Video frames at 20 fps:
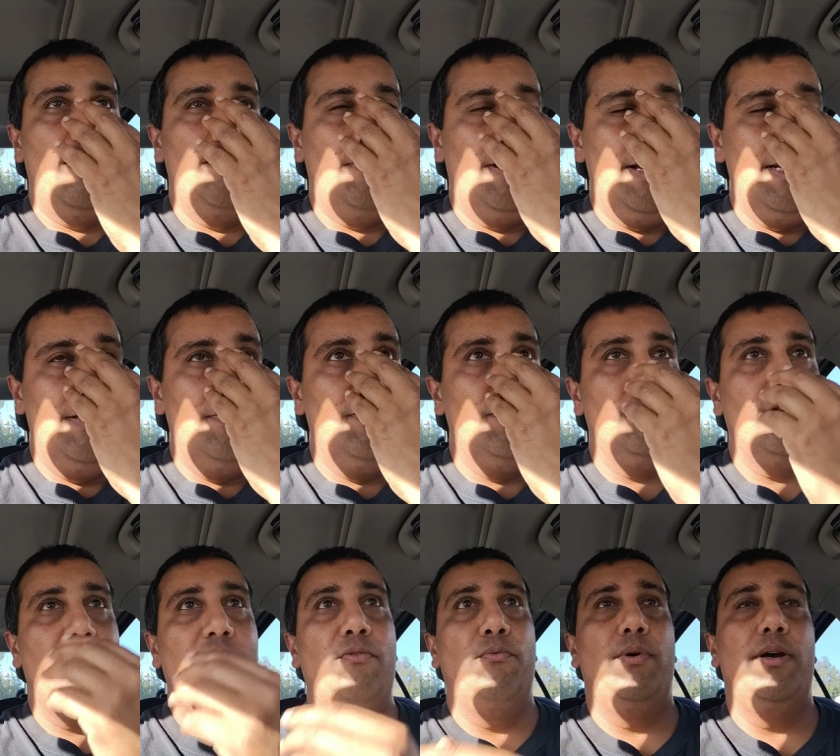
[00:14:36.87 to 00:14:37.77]
I might even
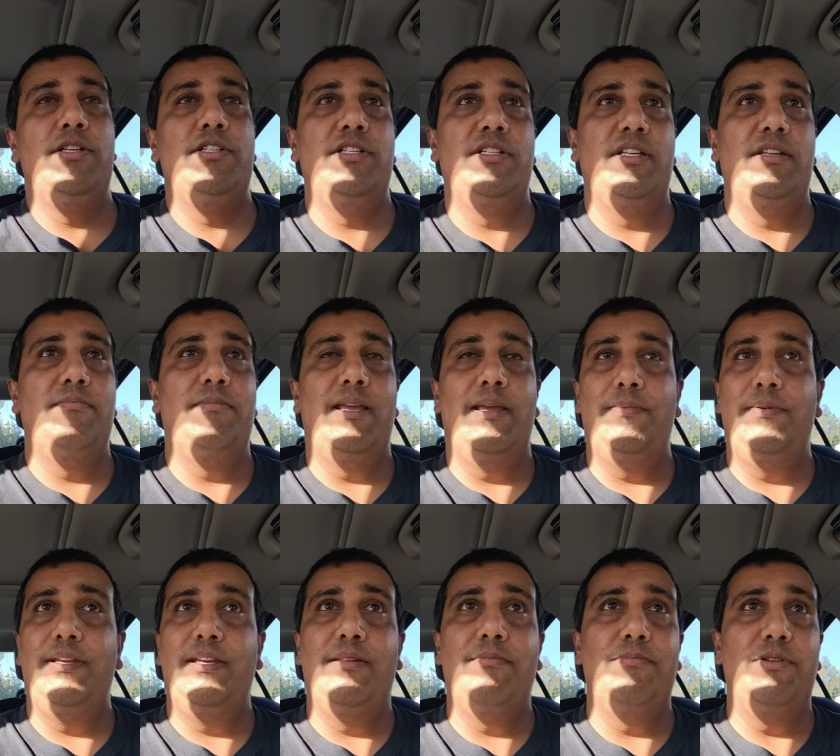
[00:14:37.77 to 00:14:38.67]
try and wedge it in
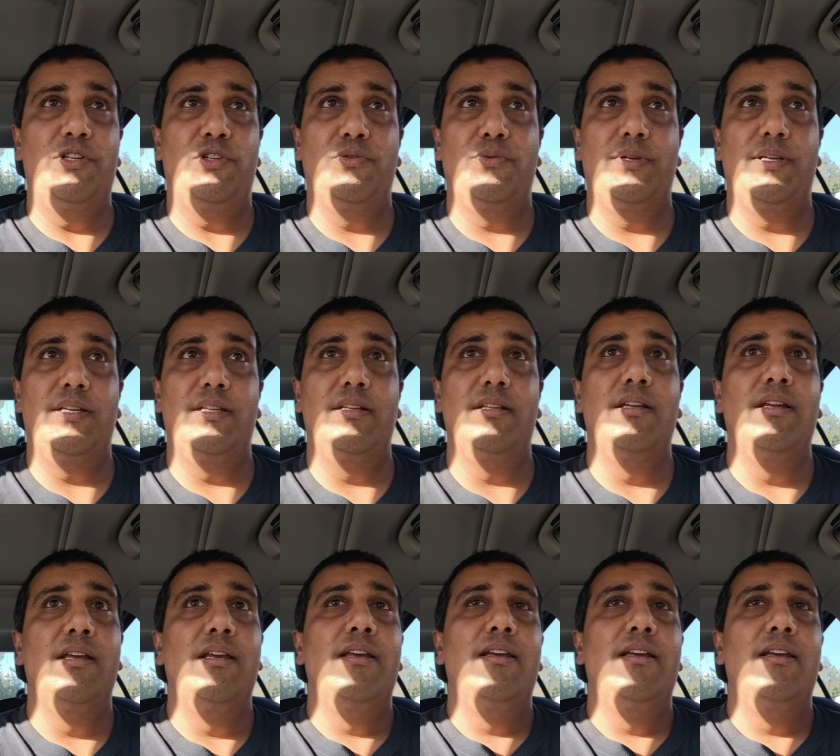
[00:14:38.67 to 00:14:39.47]
maybe in between